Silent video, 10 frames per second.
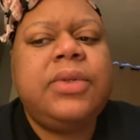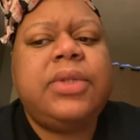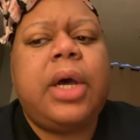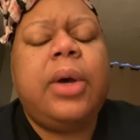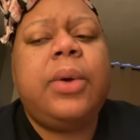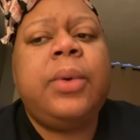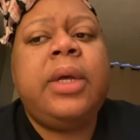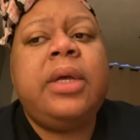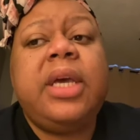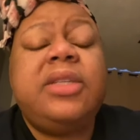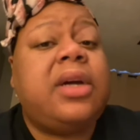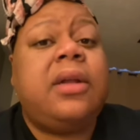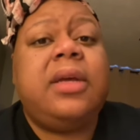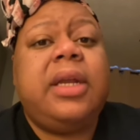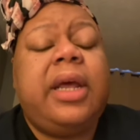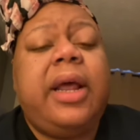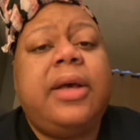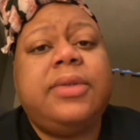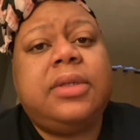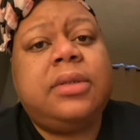So he started looking at
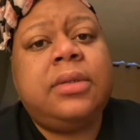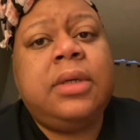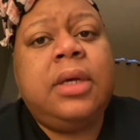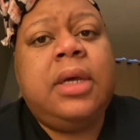houses.